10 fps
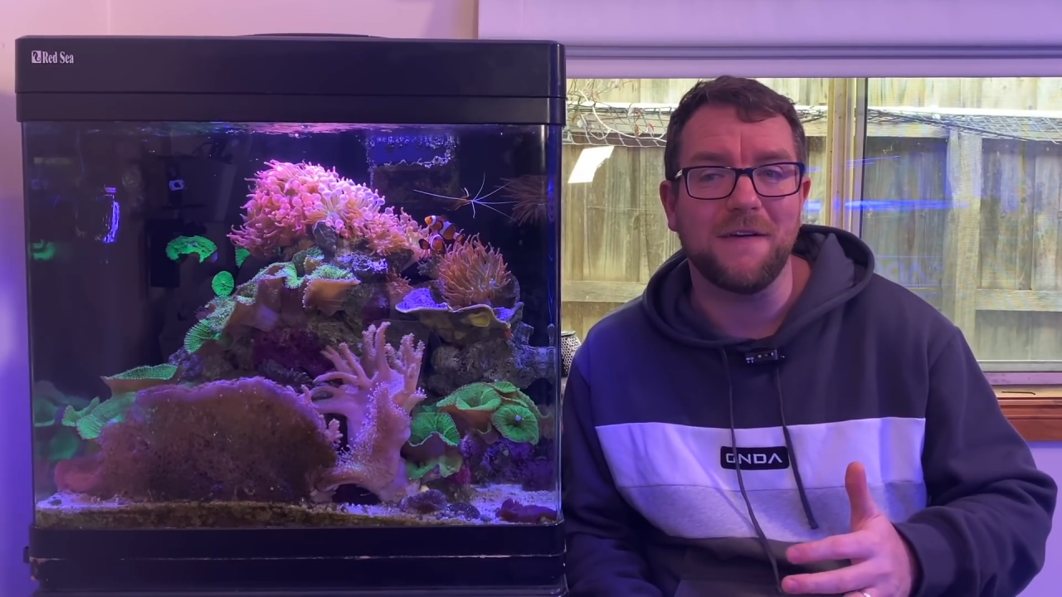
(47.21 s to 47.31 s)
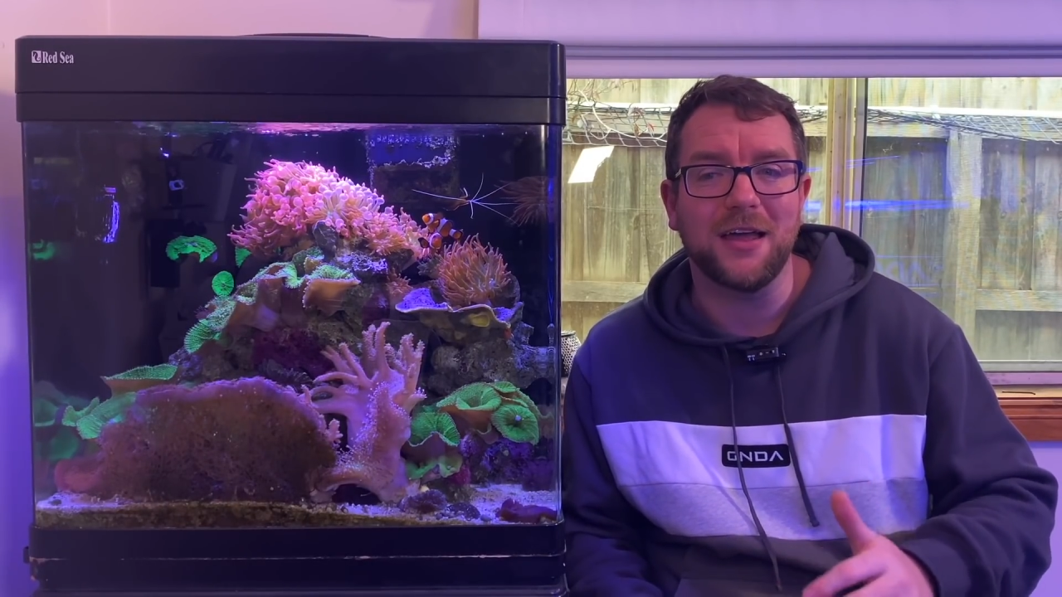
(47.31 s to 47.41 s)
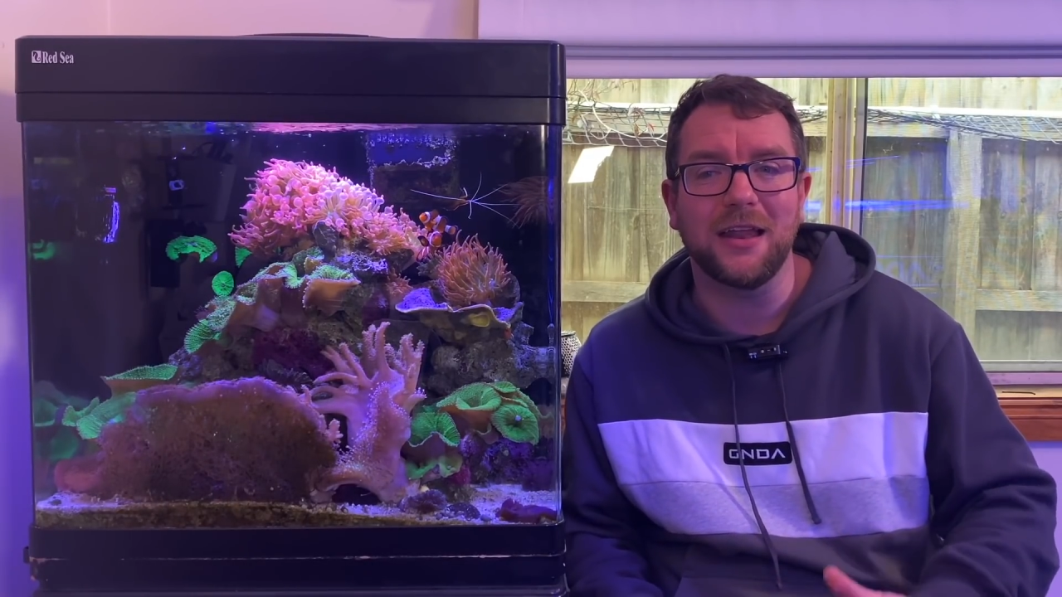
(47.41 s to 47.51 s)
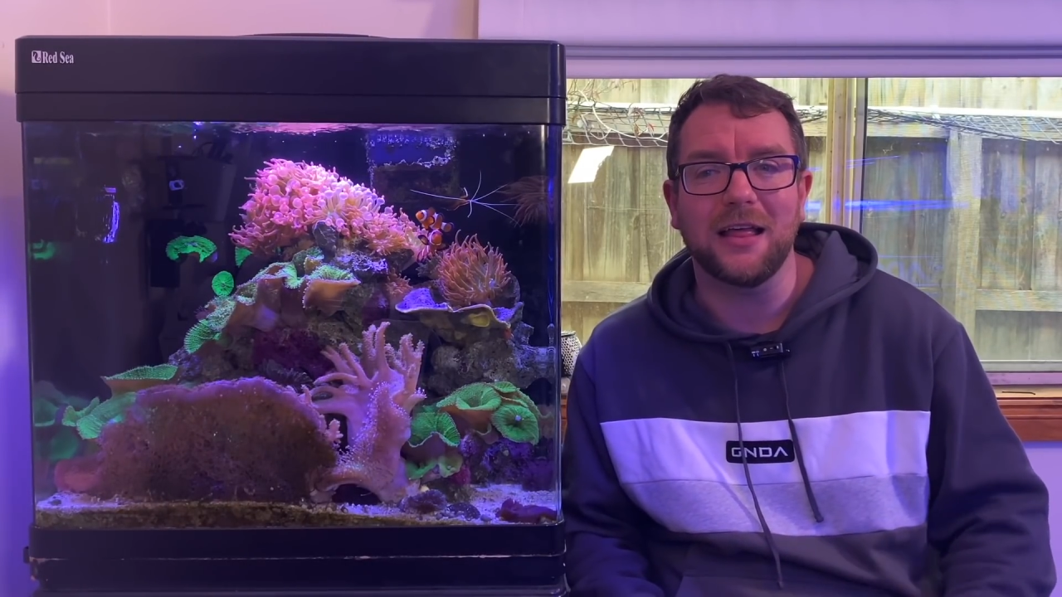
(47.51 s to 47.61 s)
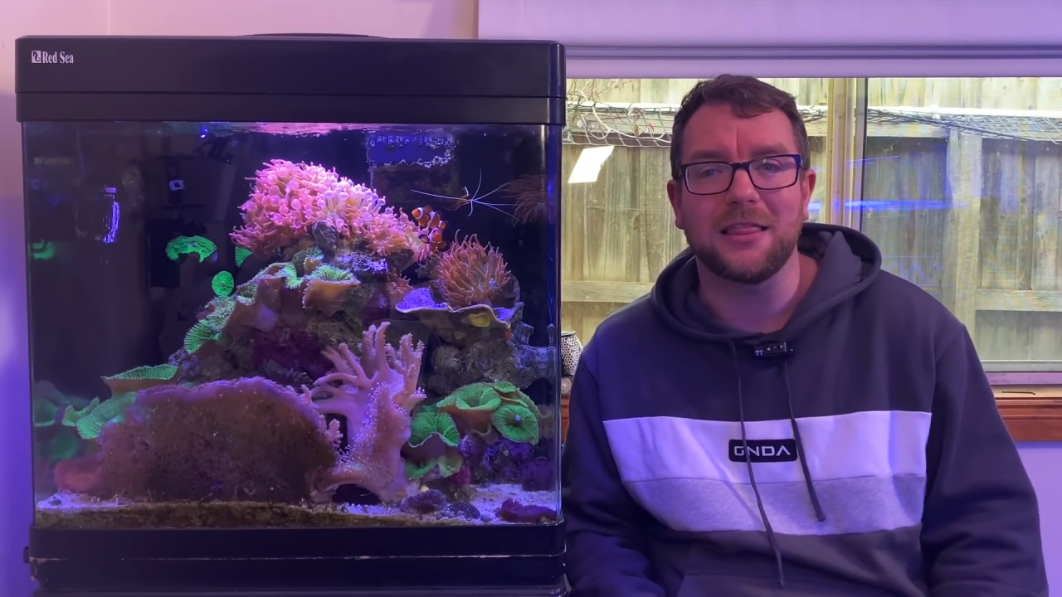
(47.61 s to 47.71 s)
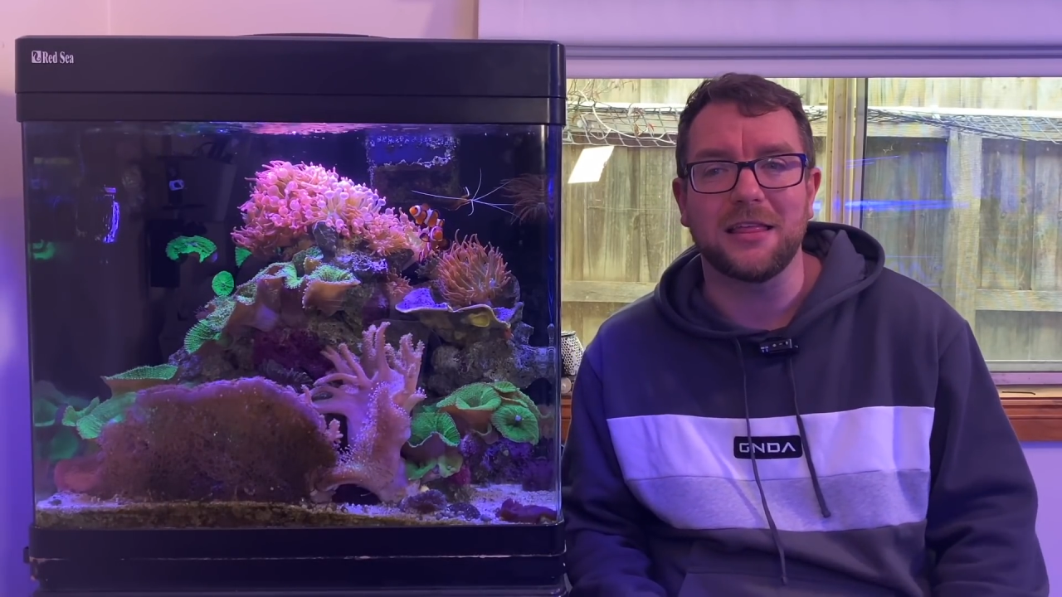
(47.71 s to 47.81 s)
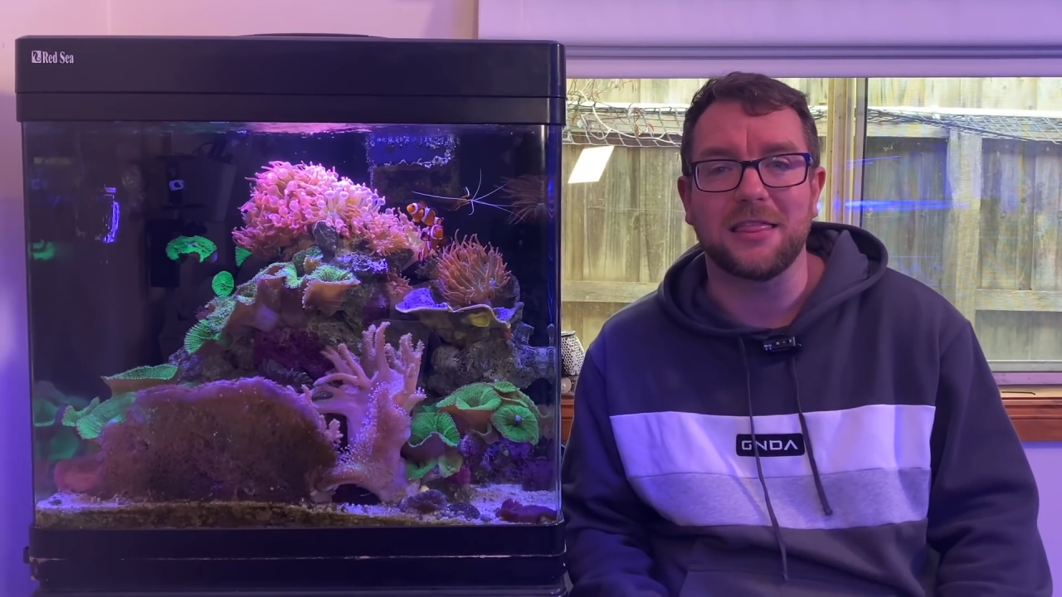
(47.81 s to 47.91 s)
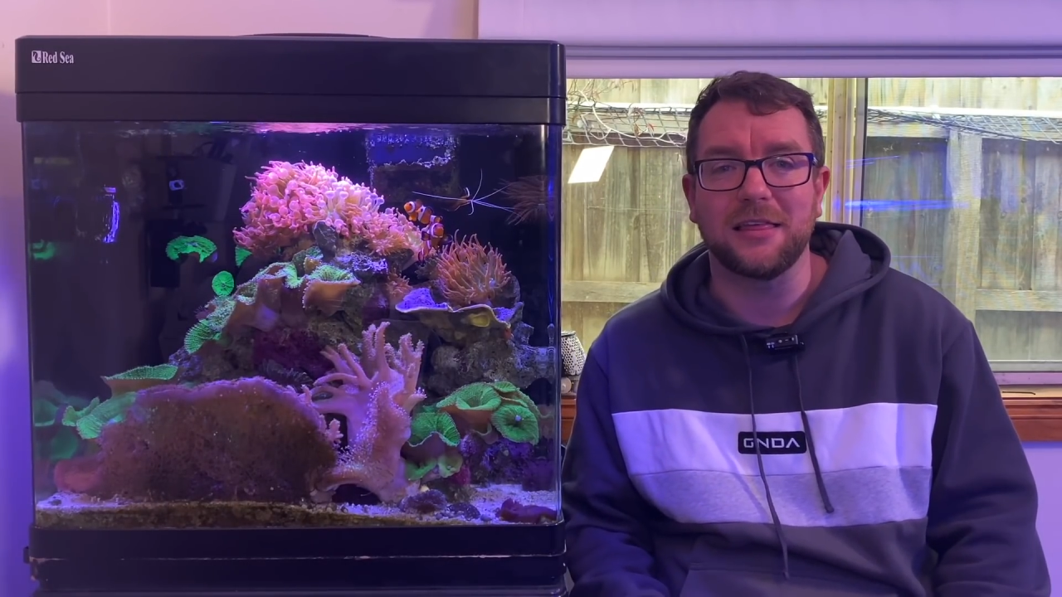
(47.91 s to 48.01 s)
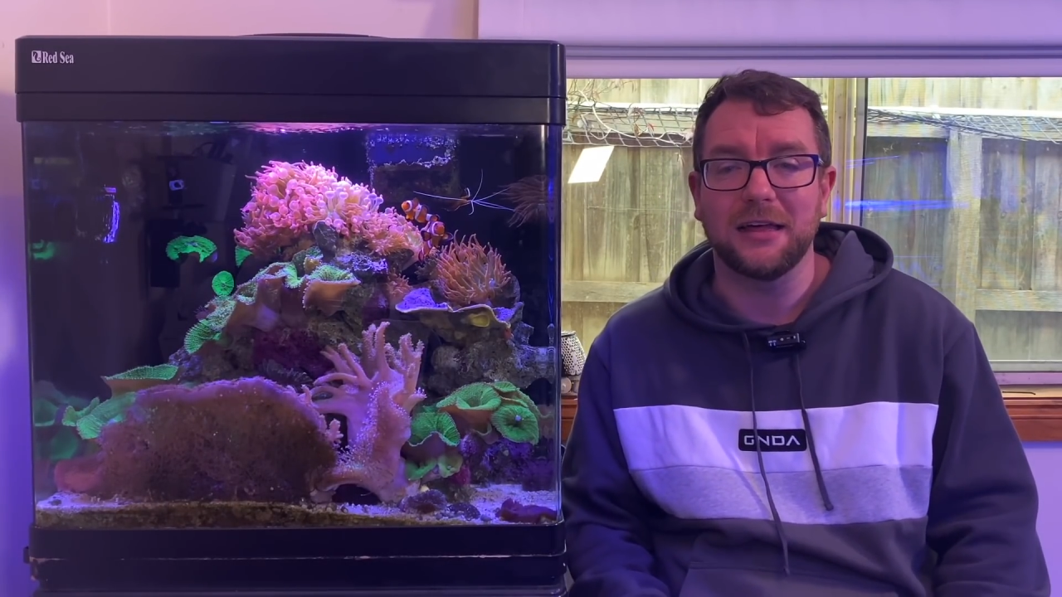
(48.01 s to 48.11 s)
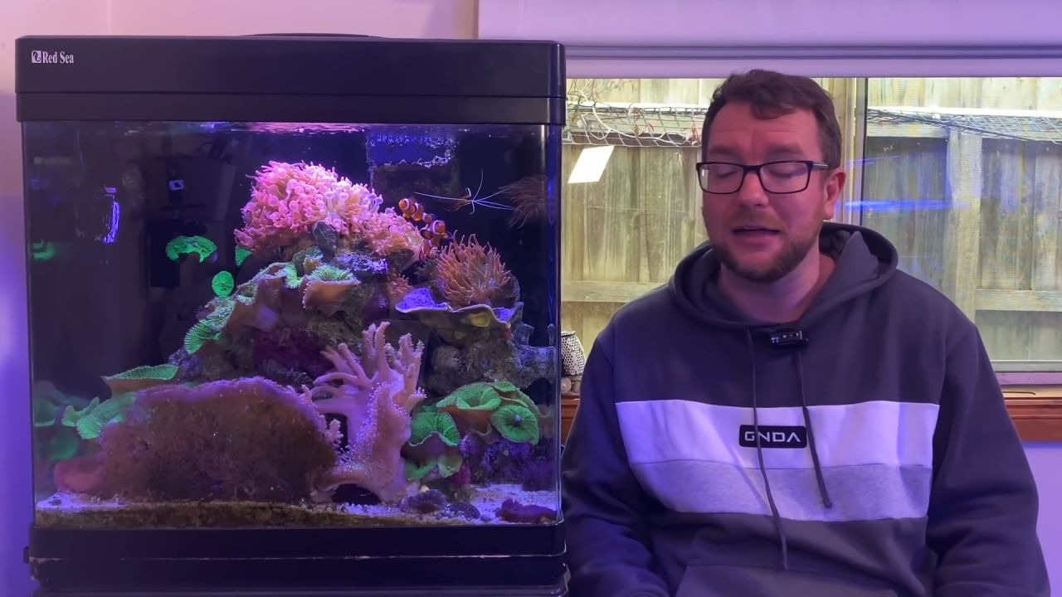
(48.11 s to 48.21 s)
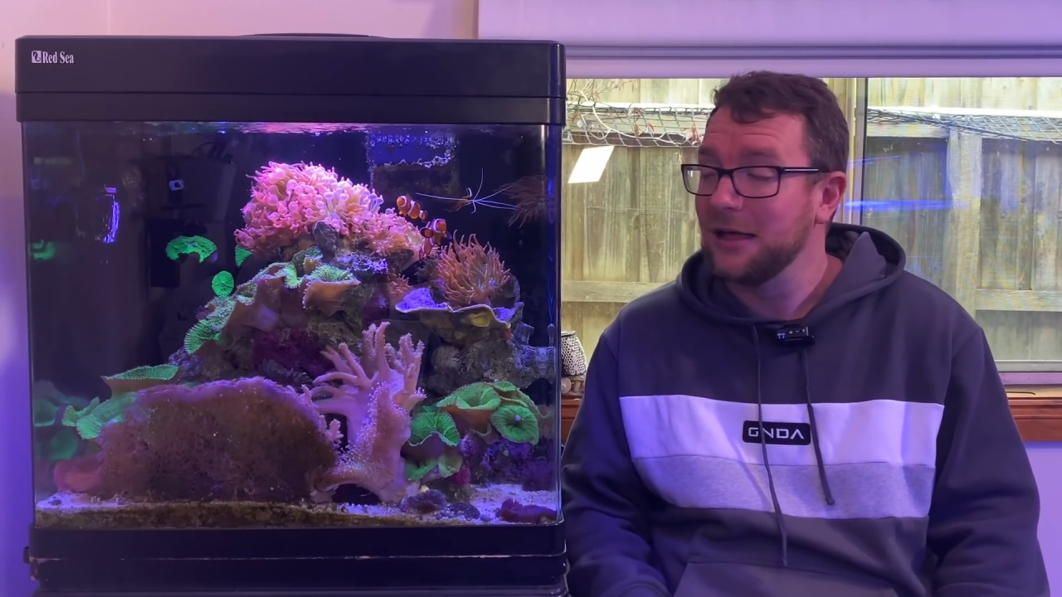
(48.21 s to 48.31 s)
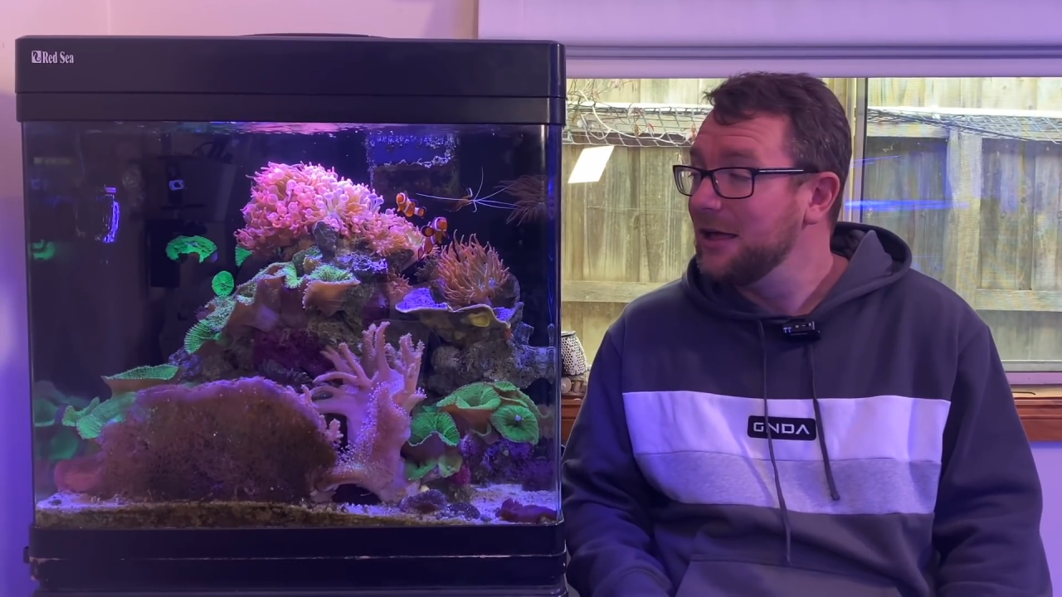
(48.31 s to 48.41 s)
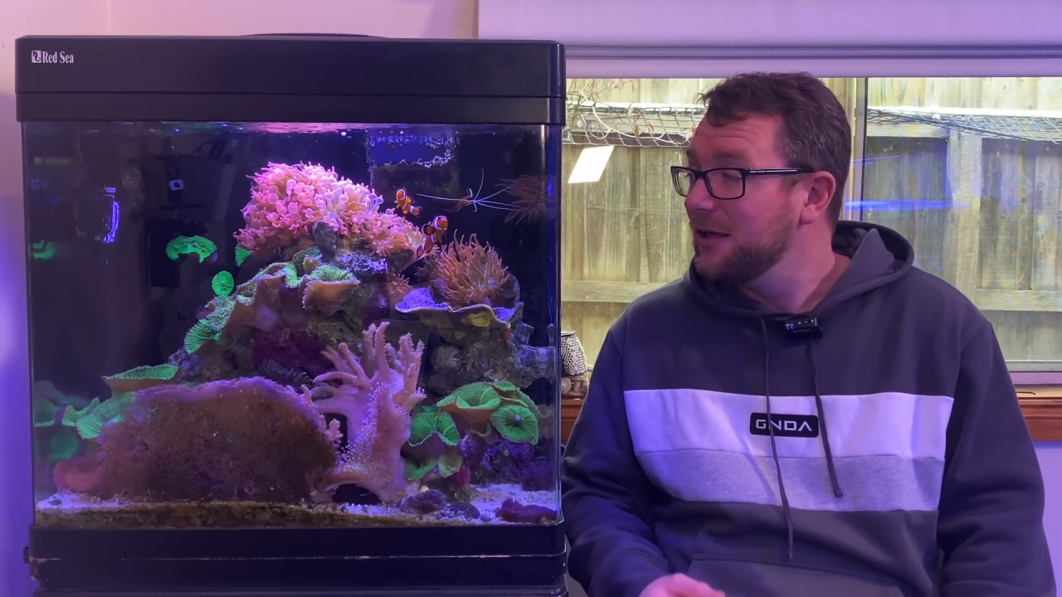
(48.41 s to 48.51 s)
found out that